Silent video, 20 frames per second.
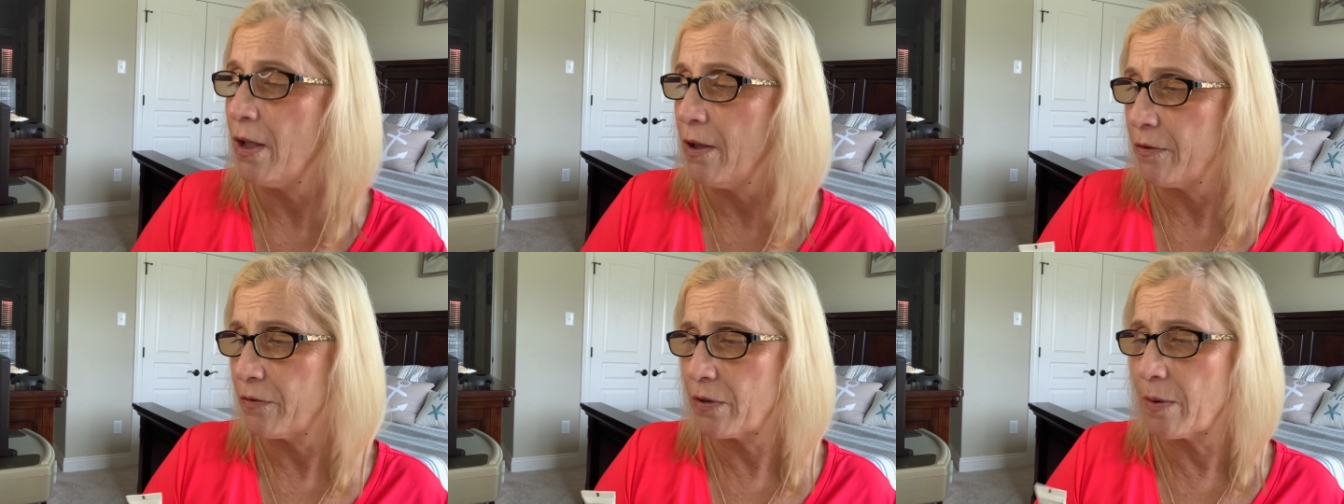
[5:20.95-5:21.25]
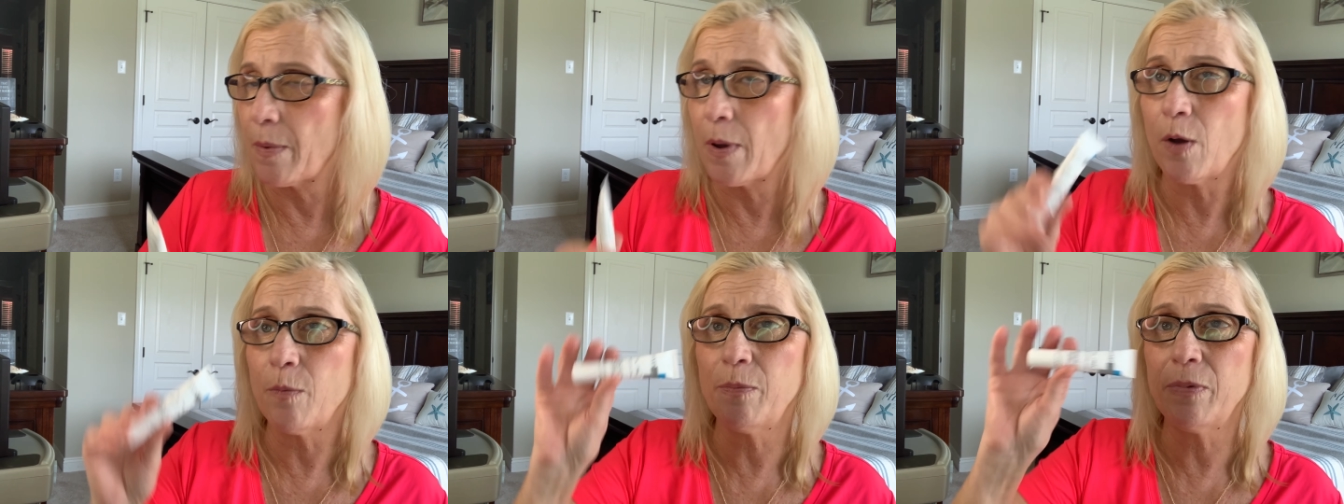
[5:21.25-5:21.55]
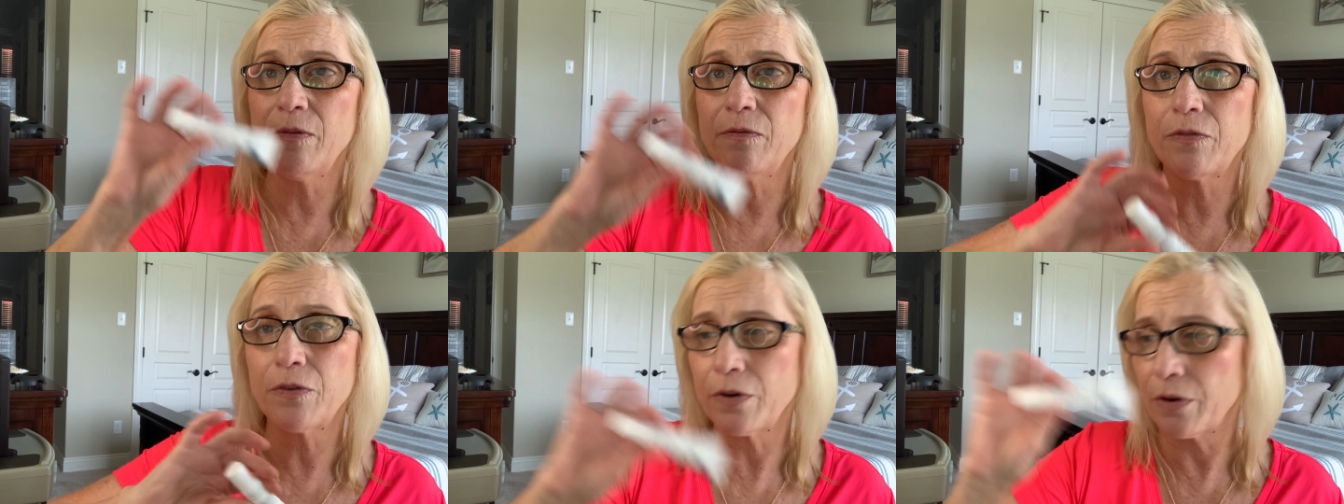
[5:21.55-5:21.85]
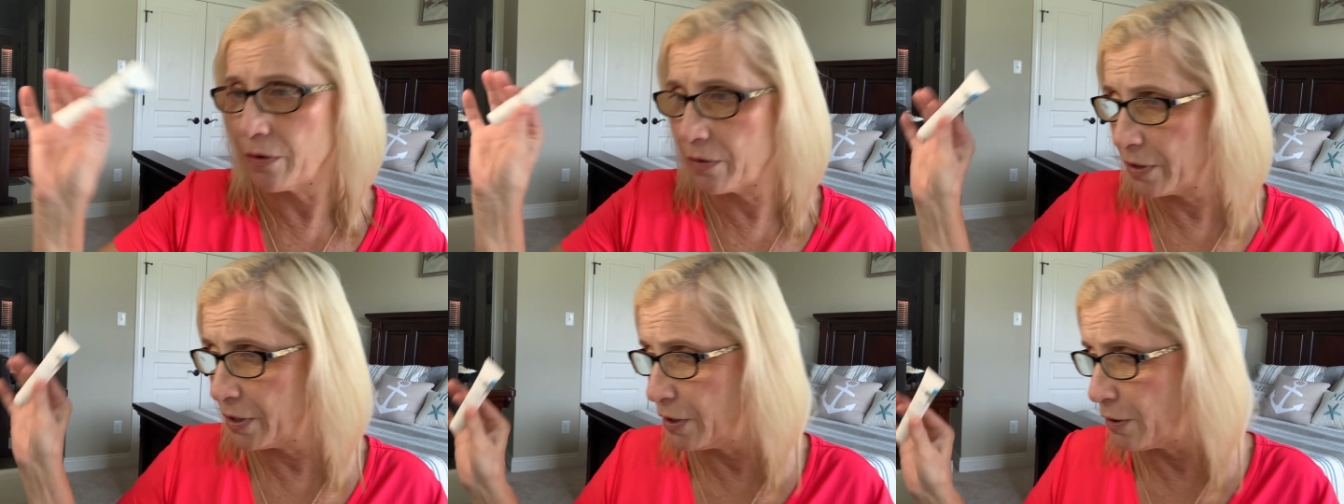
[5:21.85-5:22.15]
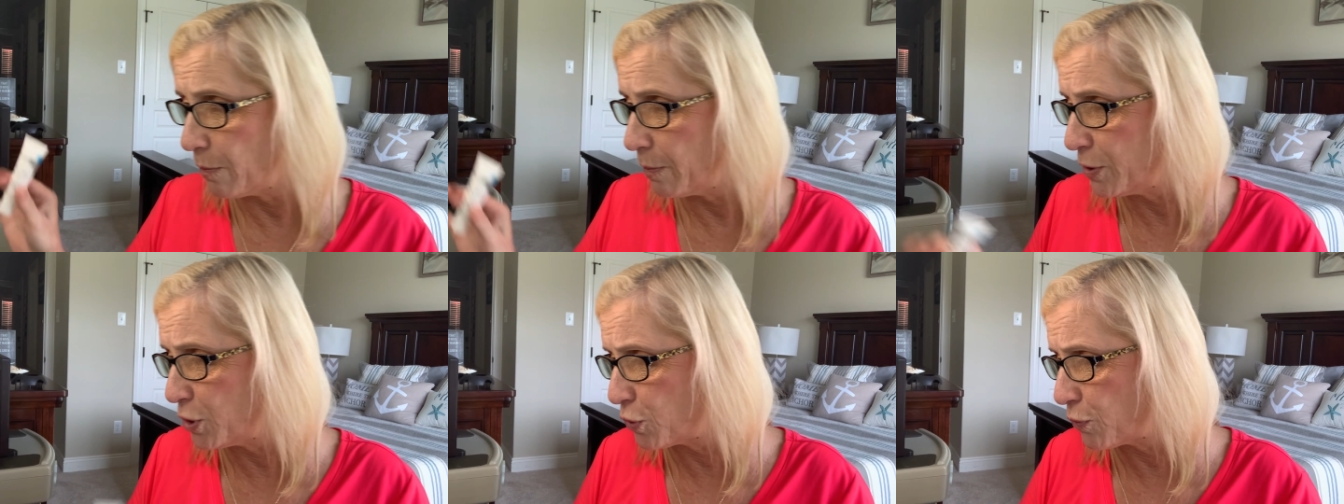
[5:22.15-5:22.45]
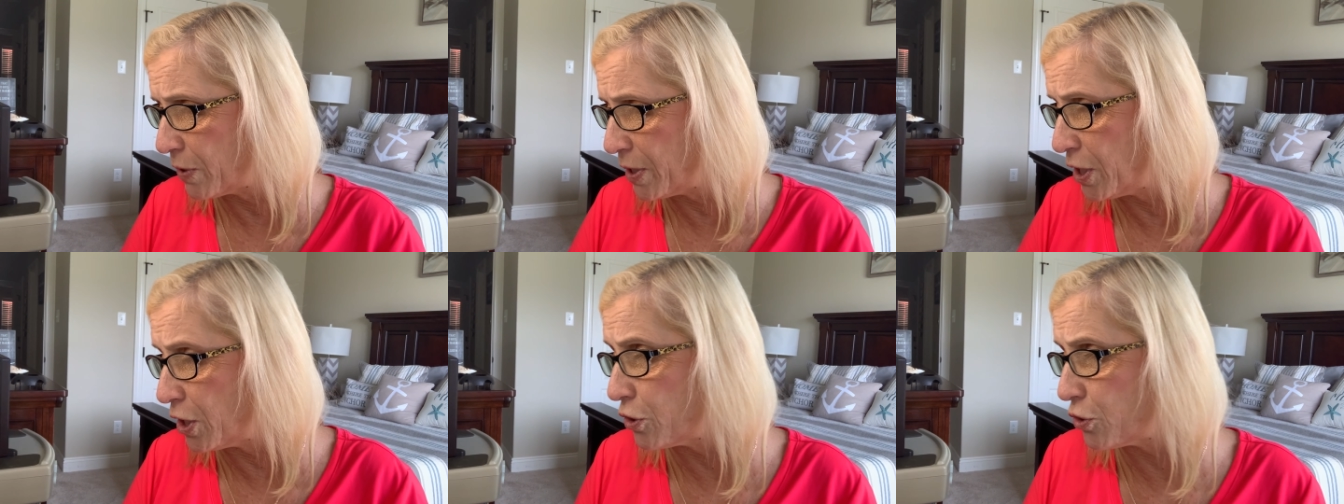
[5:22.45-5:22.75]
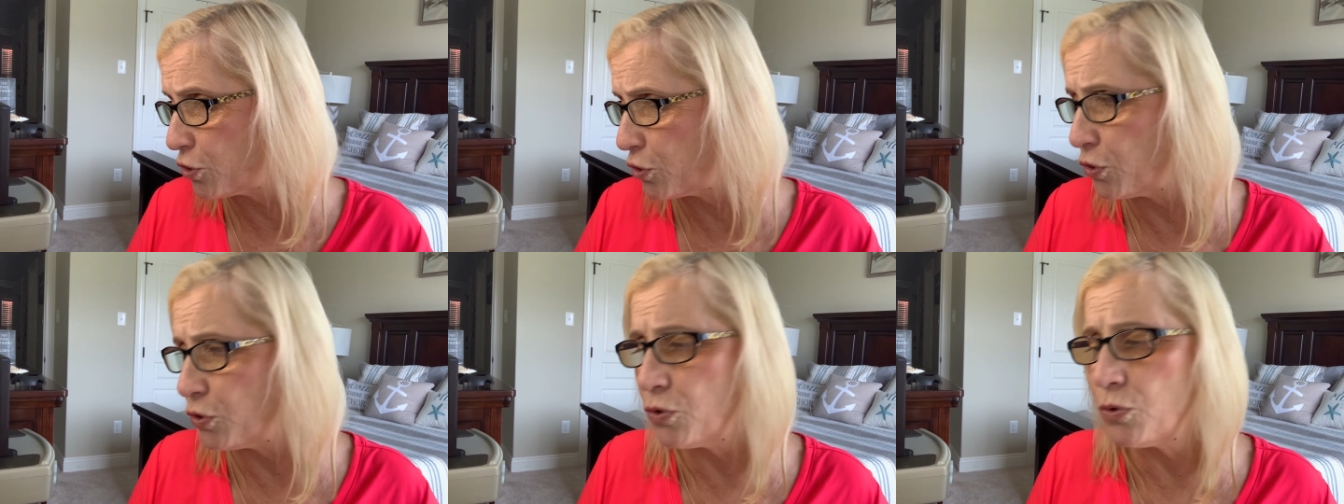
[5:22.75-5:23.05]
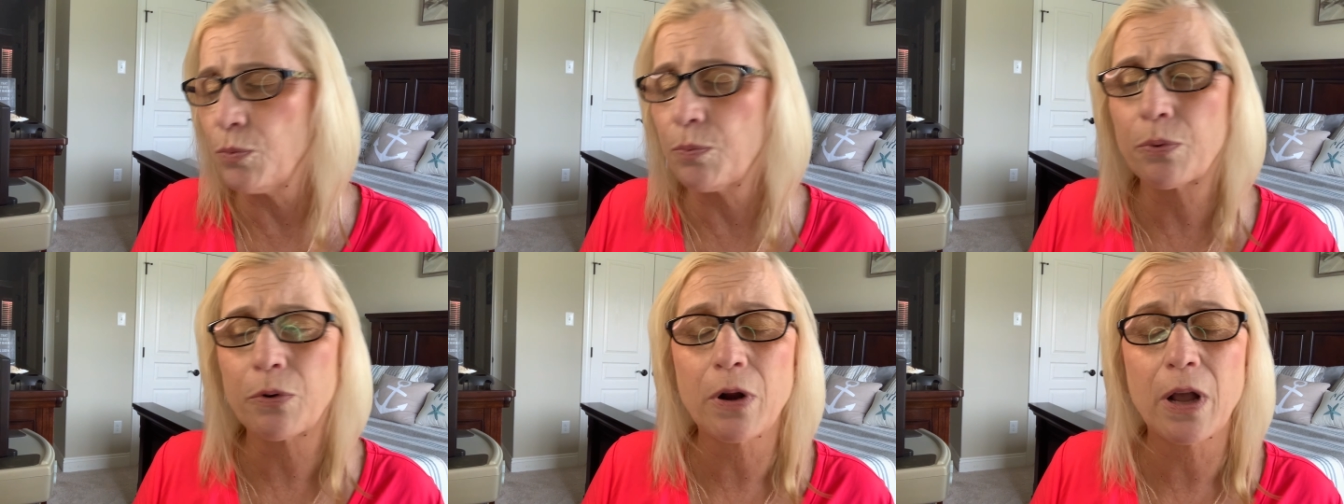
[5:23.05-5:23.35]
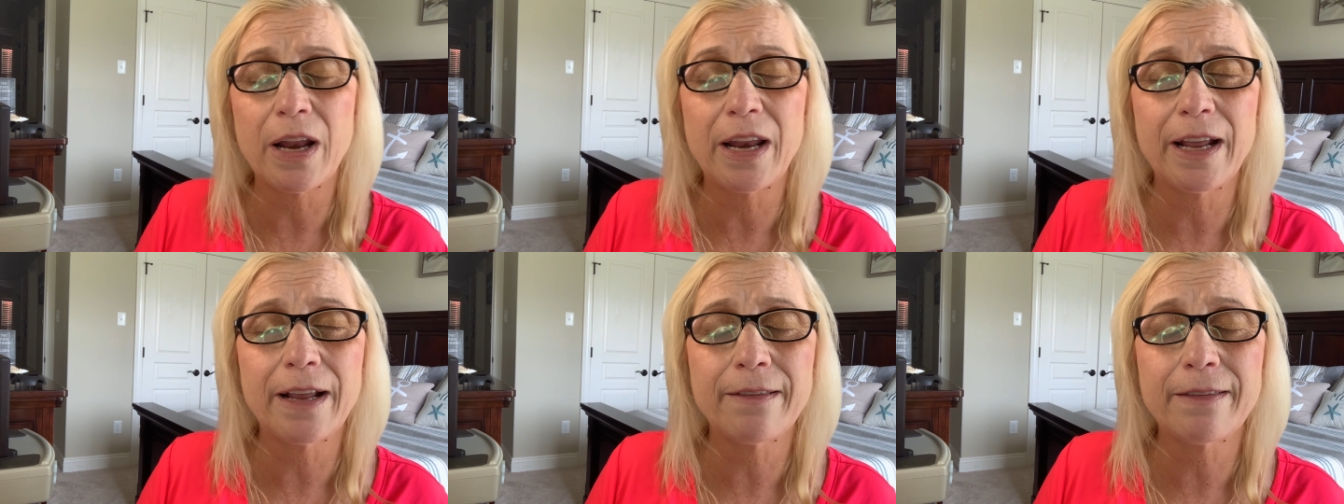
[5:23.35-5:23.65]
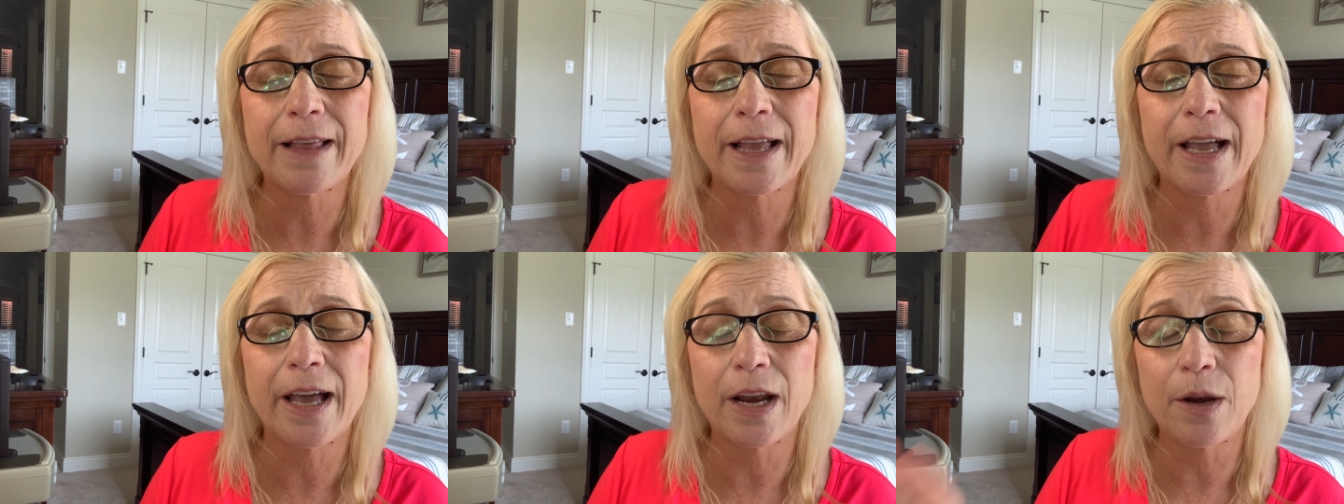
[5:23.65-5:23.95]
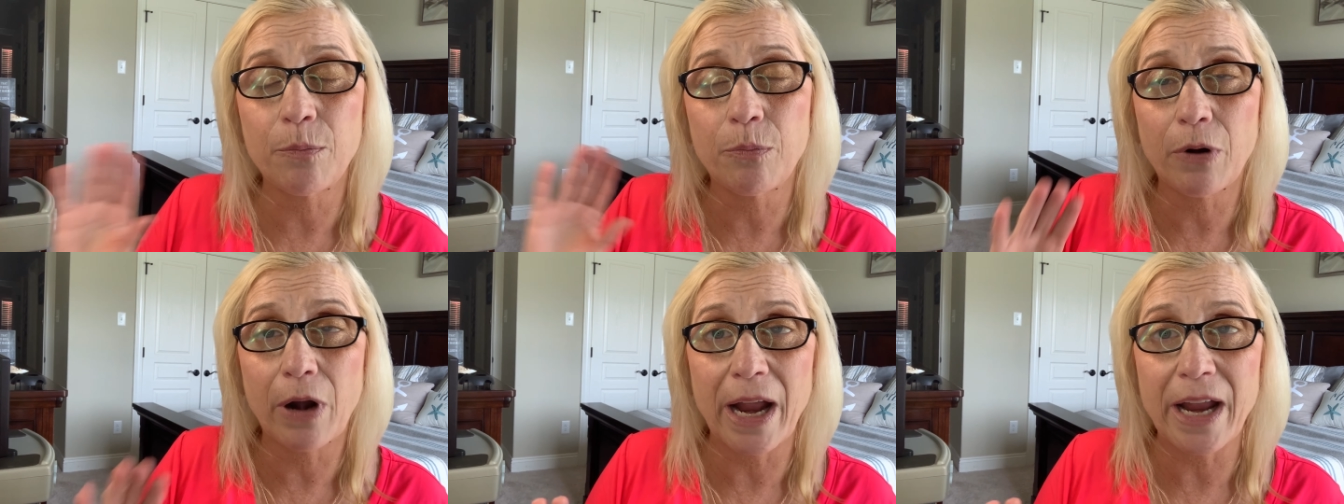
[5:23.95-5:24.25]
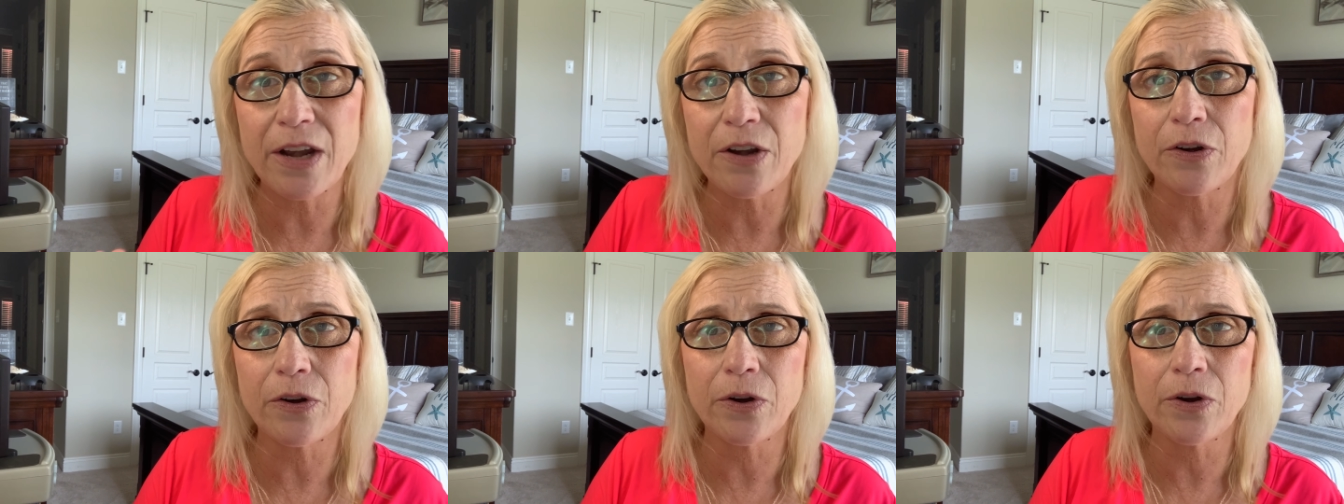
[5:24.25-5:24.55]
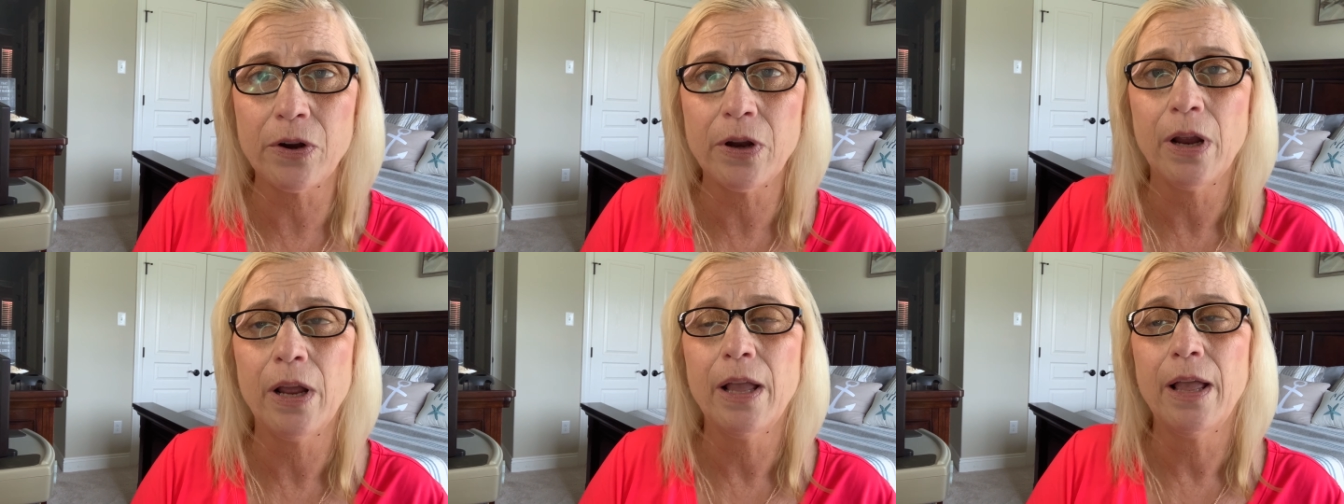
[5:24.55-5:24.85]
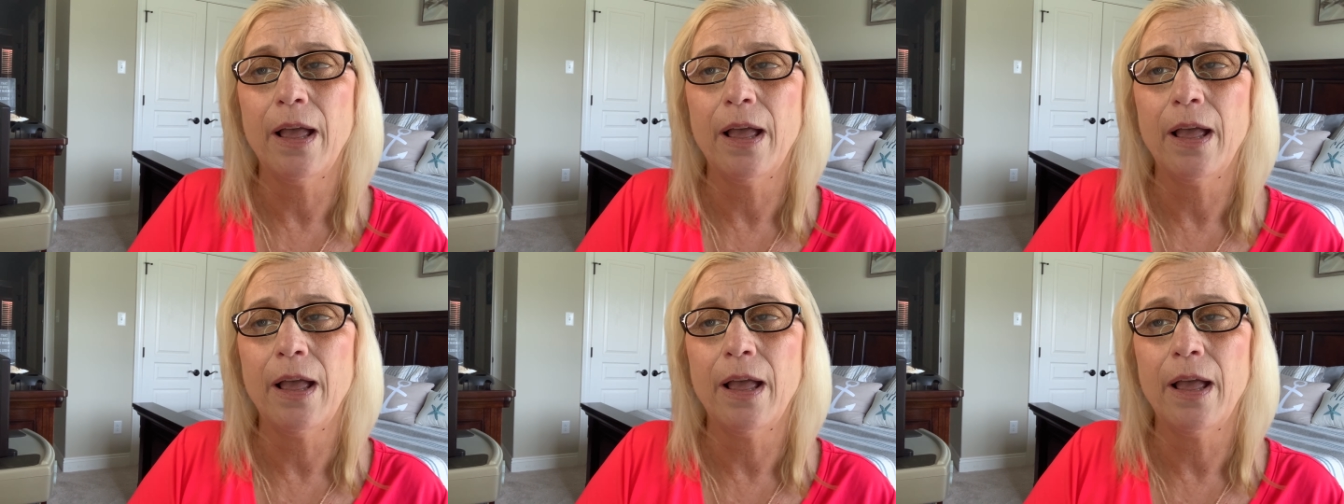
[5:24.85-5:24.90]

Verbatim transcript: So I'm hoping for, you know, between the two products, I got a brightener